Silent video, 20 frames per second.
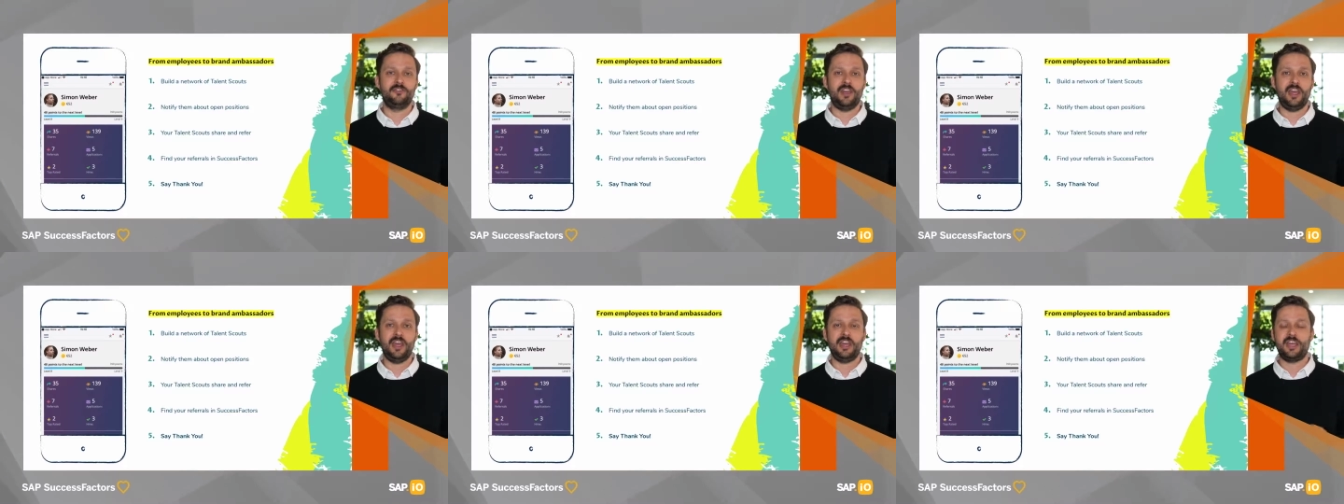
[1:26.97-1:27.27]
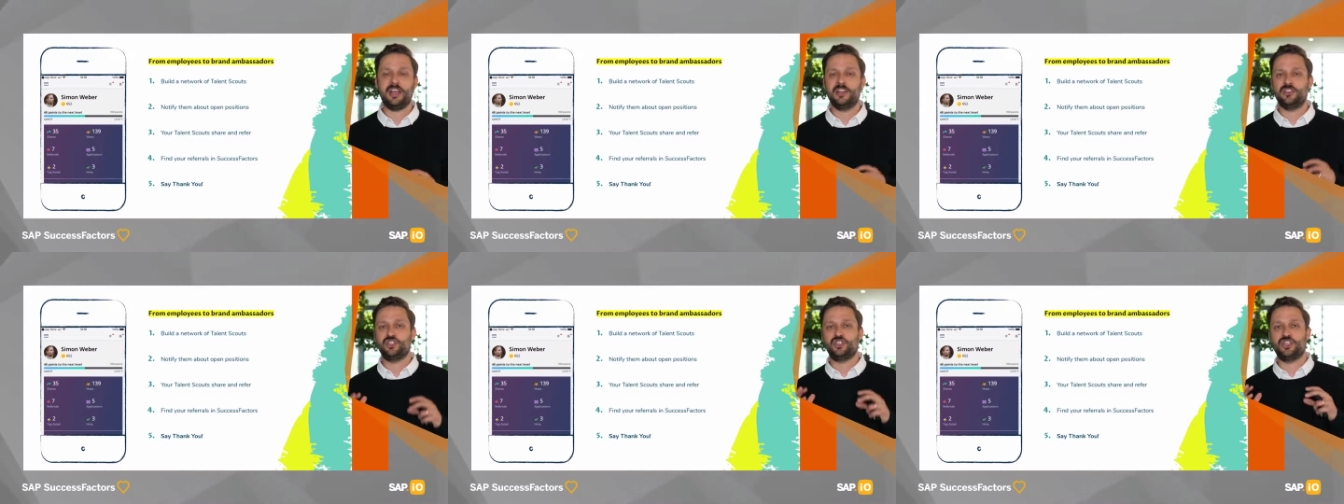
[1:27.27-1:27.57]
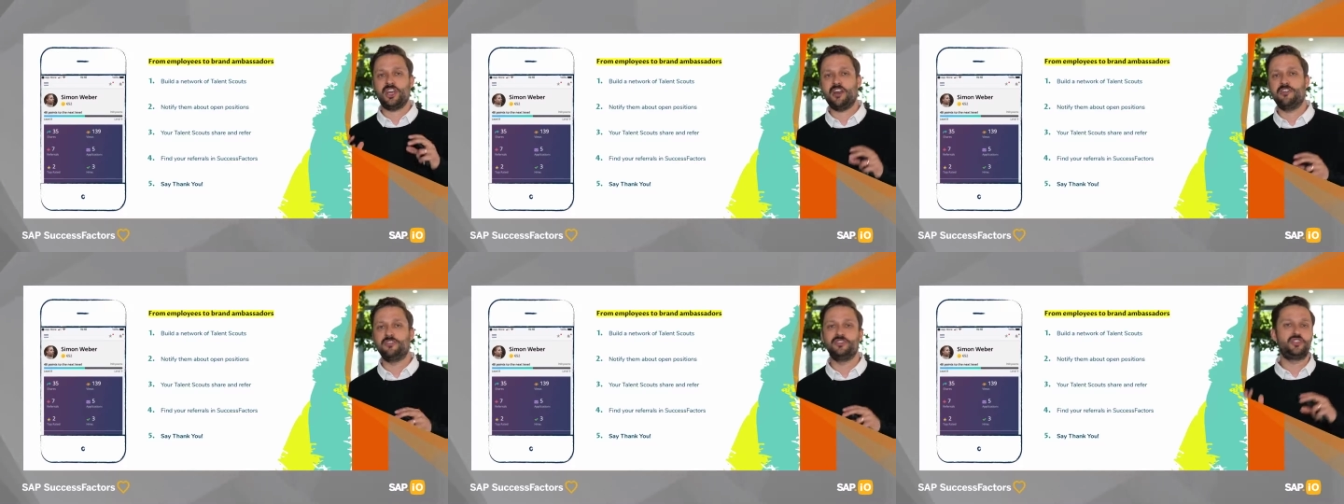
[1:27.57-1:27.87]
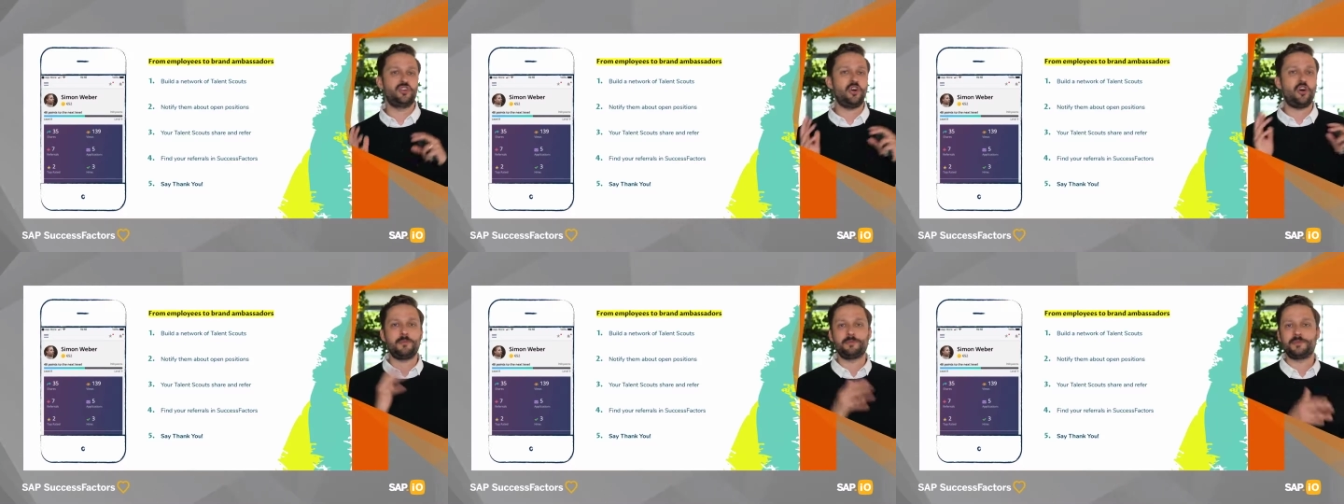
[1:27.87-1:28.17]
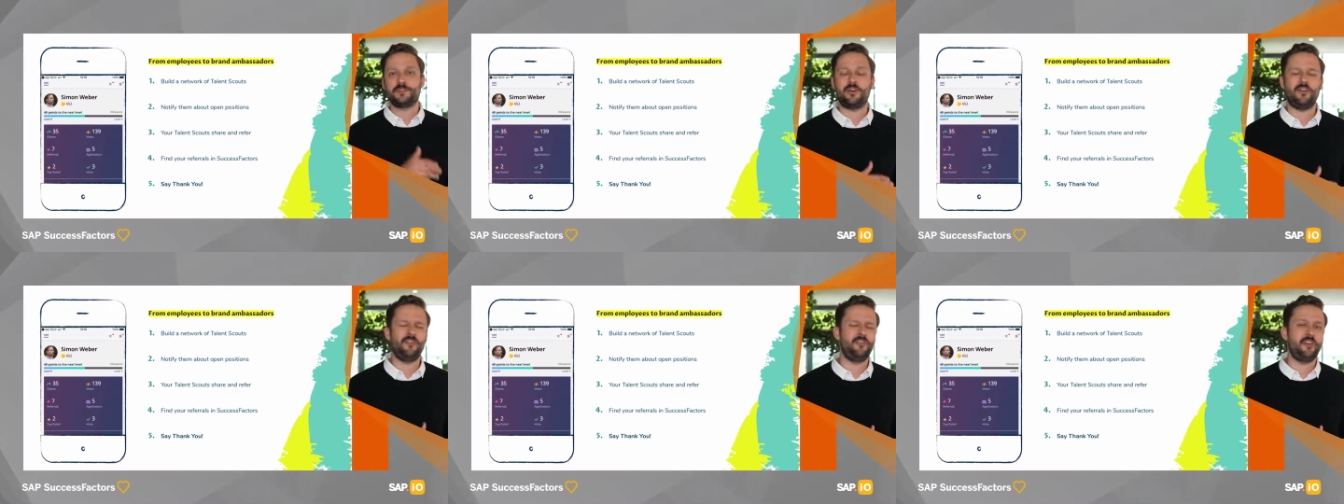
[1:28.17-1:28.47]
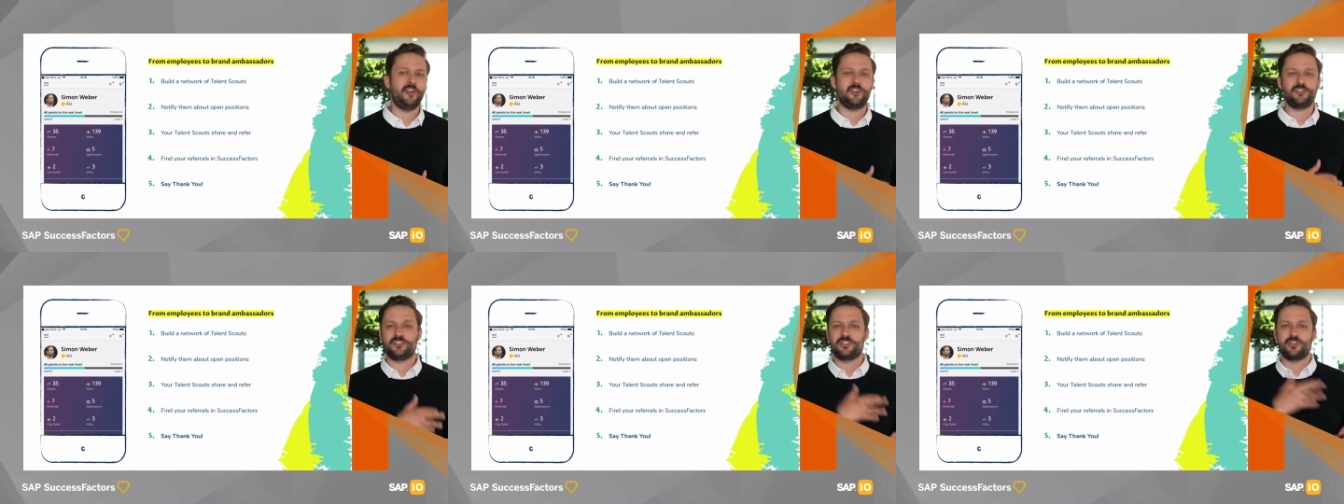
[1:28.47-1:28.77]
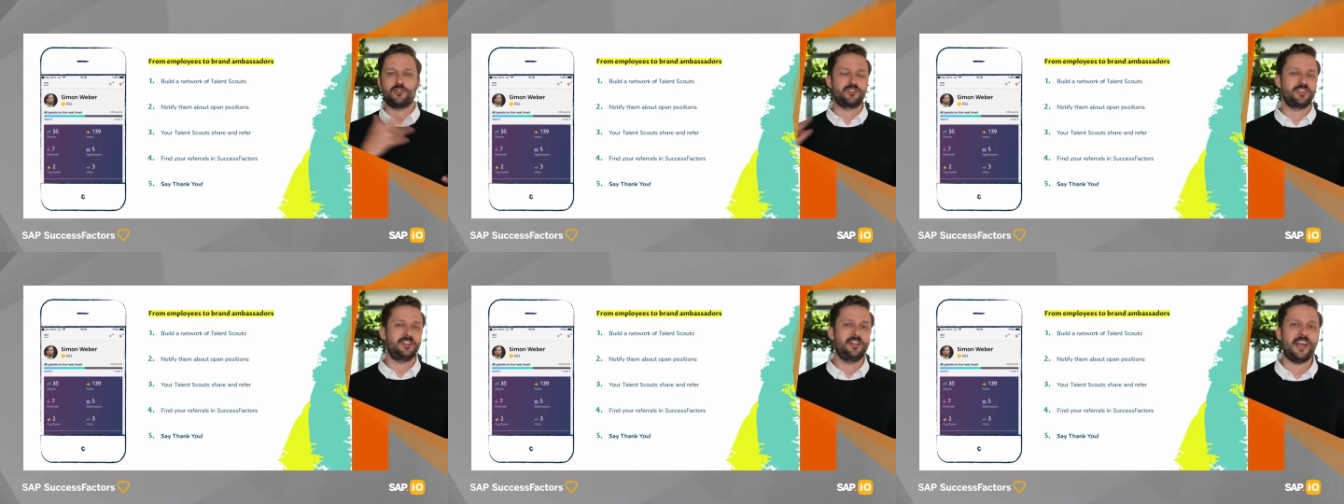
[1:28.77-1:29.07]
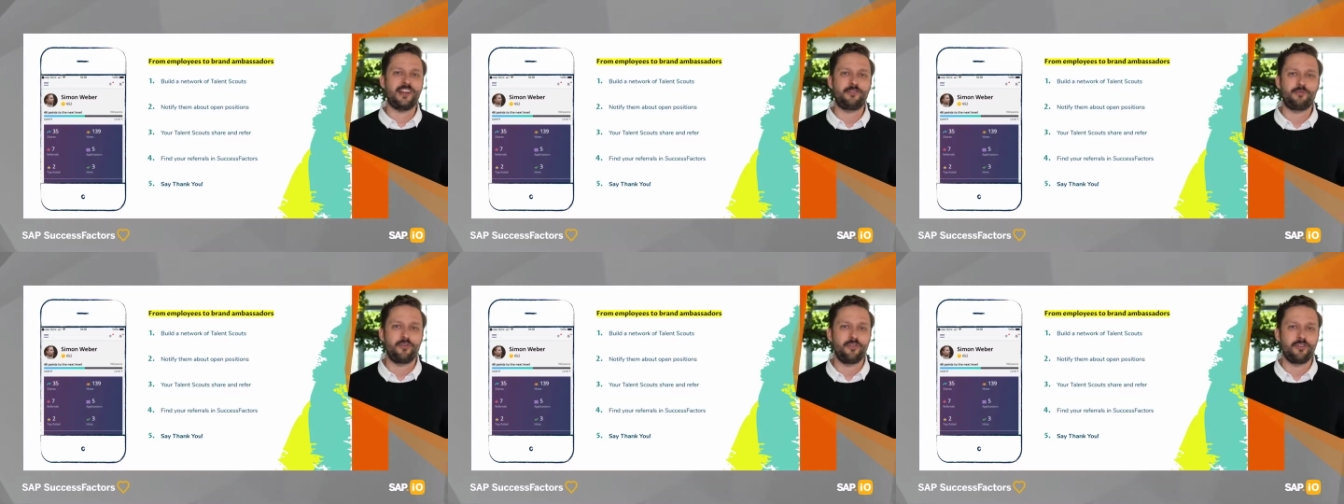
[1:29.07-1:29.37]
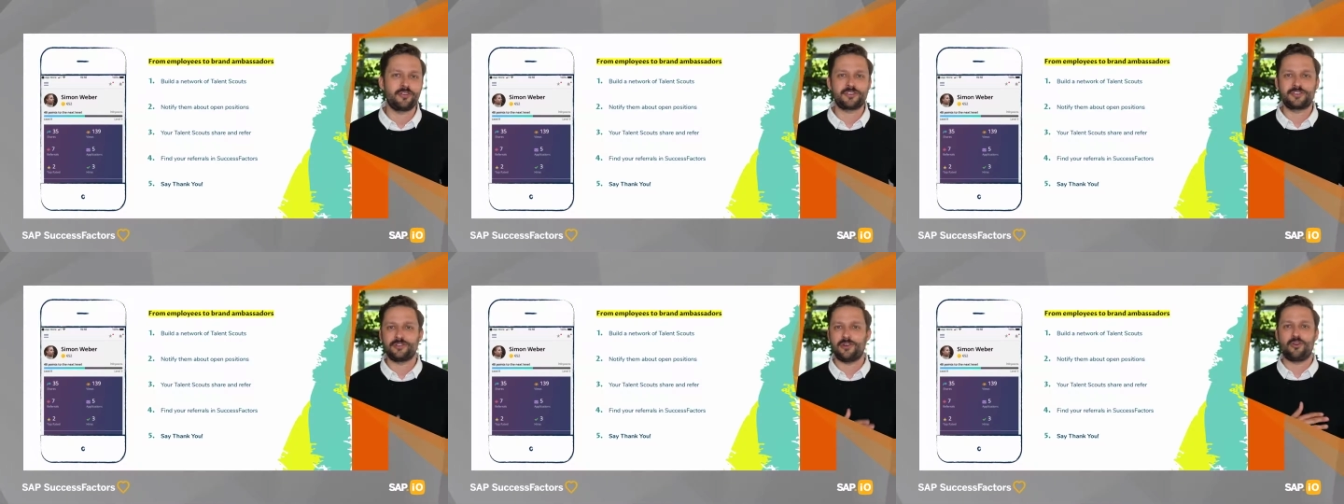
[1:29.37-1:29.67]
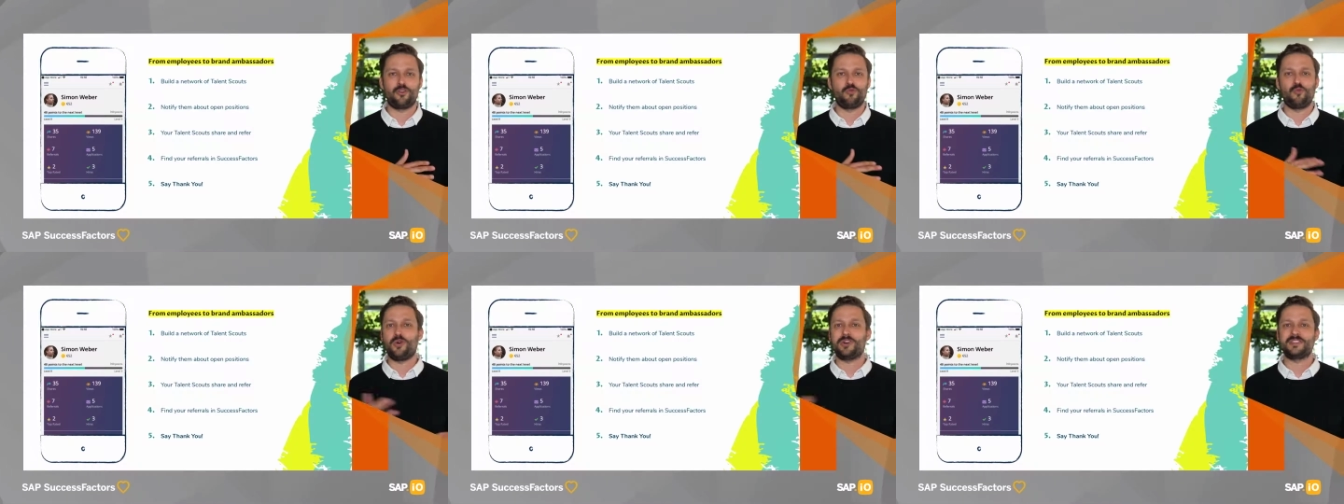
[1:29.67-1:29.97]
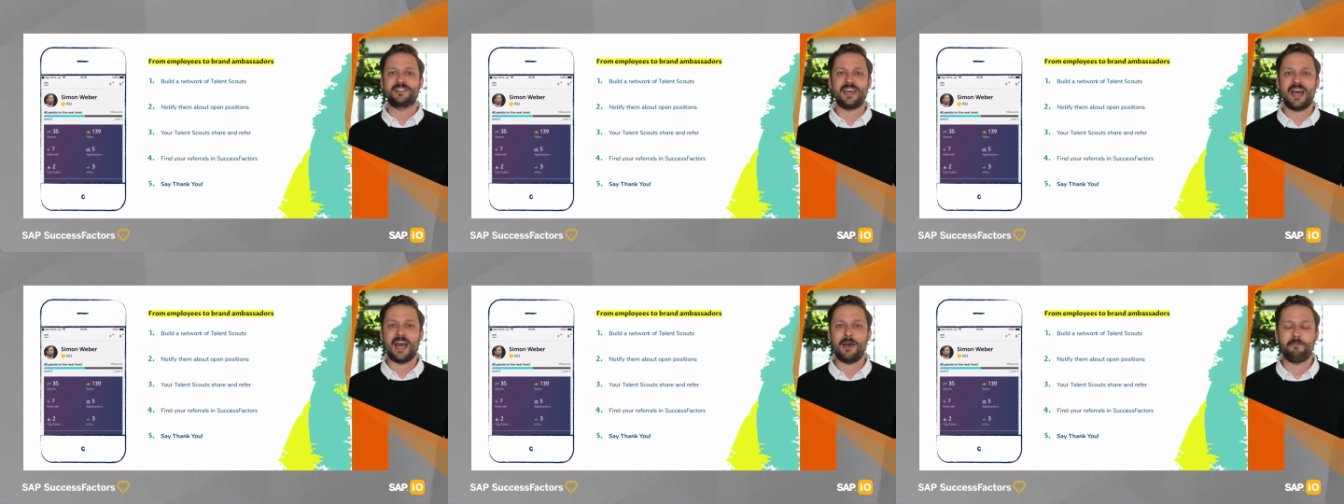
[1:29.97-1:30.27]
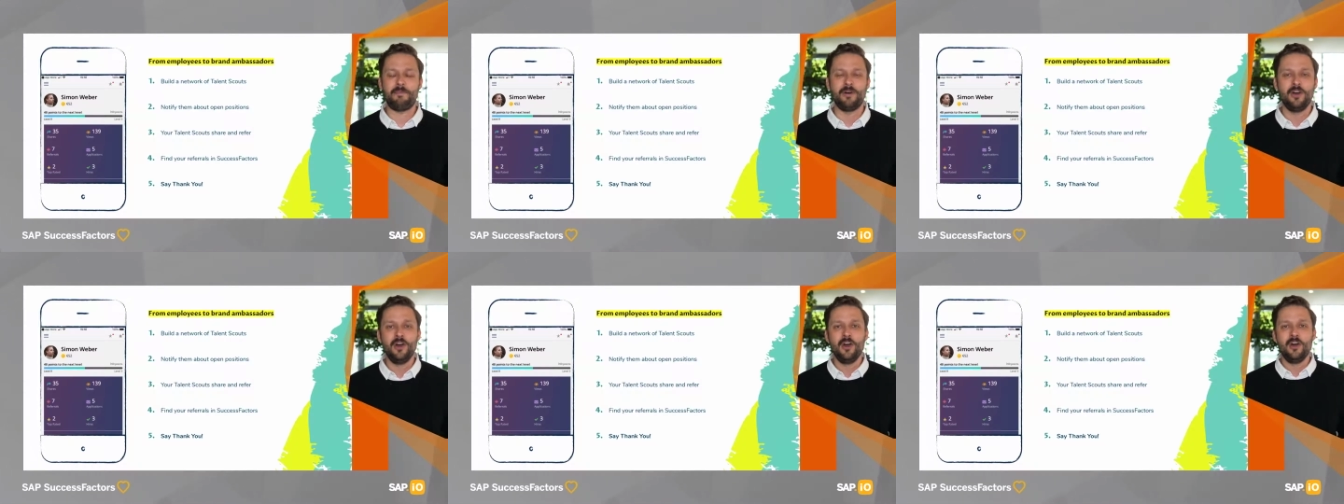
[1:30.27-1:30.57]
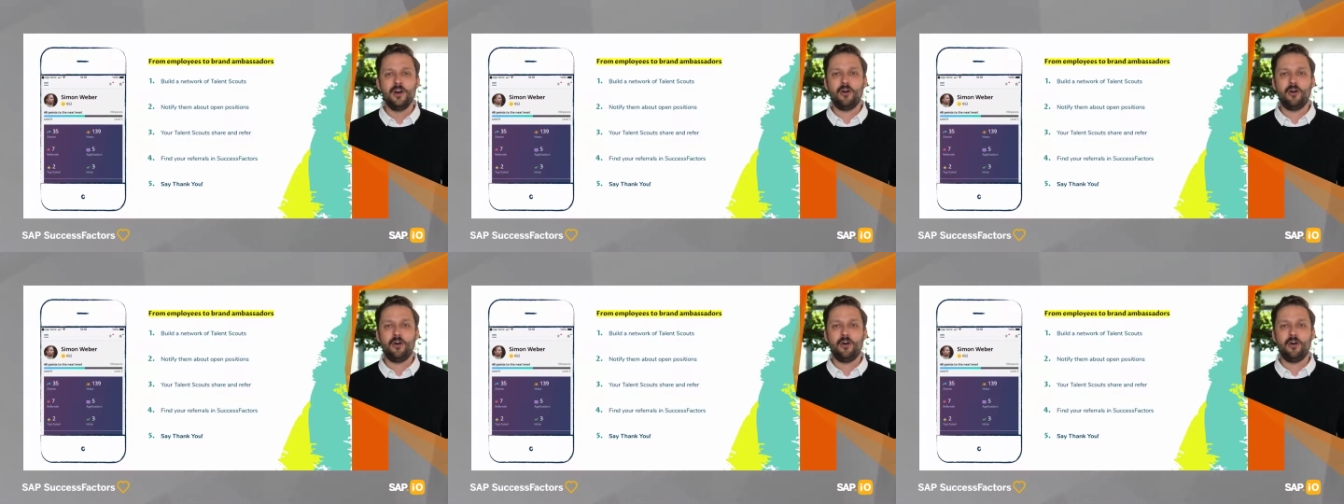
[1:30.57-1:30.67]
They can share jobs on their social networks or WhatsApp,